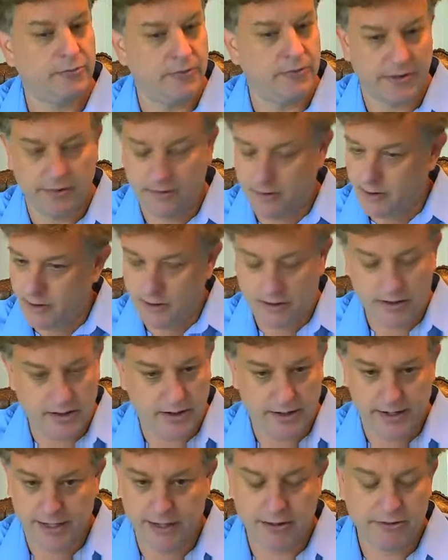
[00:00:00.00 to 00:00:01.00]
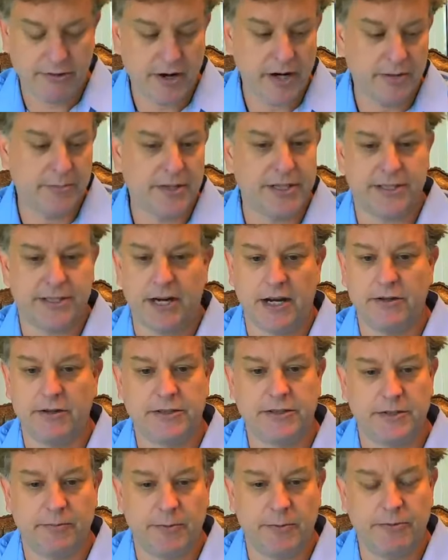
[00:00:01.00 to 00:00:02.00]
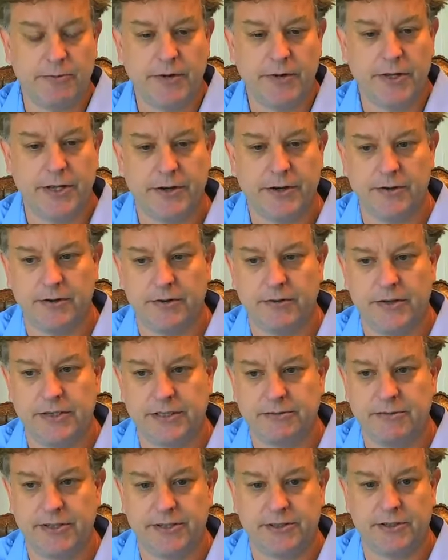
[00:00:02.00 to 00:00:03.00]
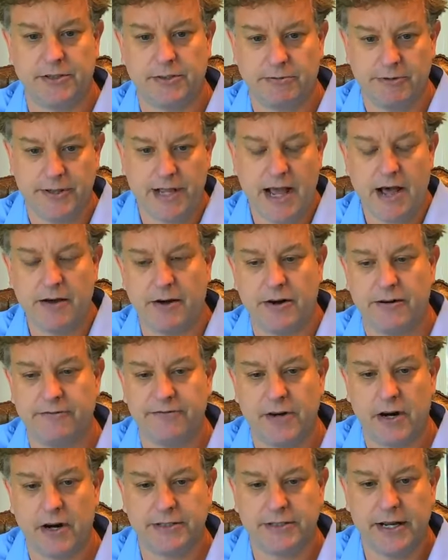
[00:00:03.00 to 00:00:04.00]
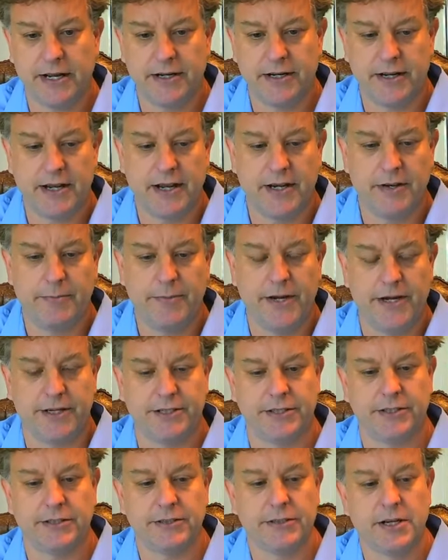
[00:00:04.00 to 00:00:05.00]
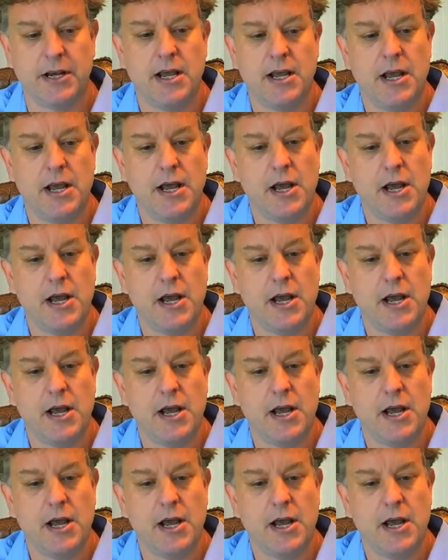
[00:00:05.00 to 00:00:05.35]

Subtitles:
who are incredibly generous, and we really couldn't do this research without our dedicated patients,